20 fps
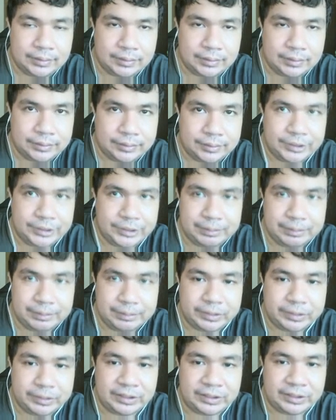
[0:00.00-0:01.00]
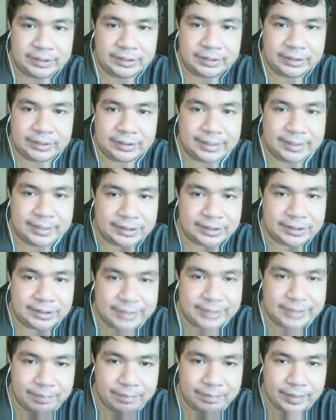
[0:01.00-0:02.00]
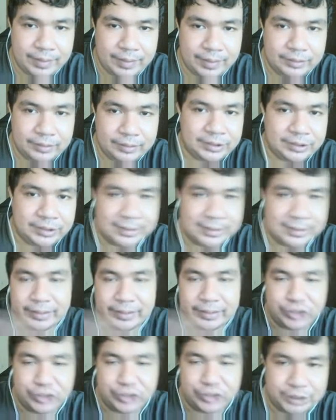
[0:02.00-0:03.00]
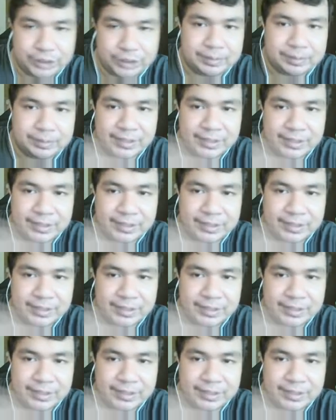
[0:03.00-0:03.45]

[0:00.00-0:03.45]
ship takes you send out a ship, it takes